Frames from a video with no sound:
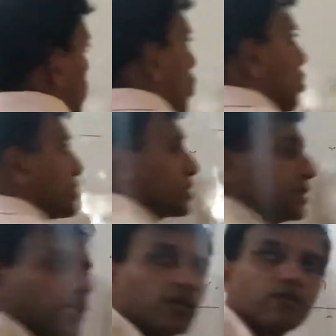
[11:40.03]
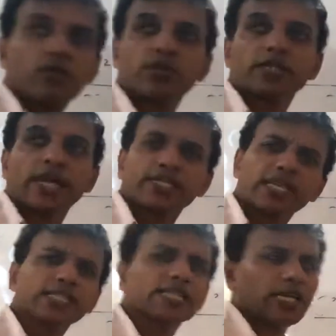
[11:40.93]
cos inverse x
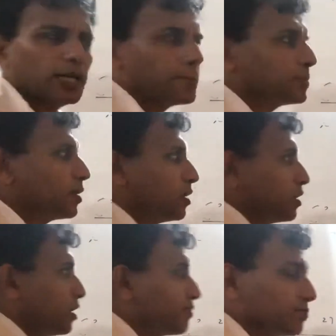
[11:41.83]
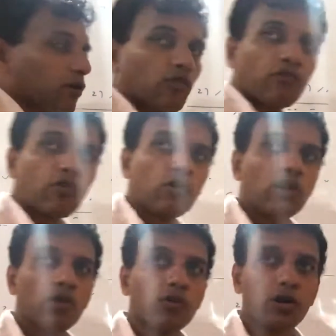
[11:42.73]
is t. Therefore, now full
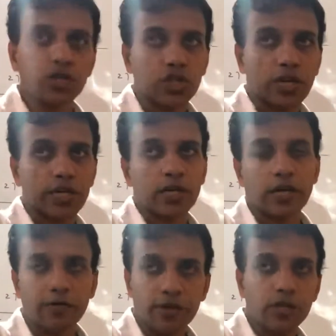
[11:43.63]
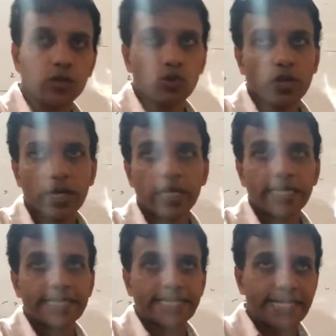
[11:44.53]
question convert to the
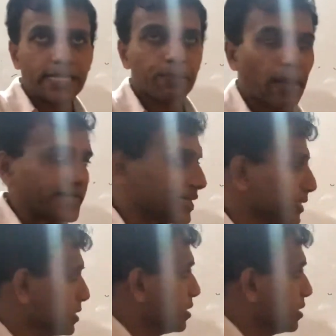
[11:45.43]
t pattern.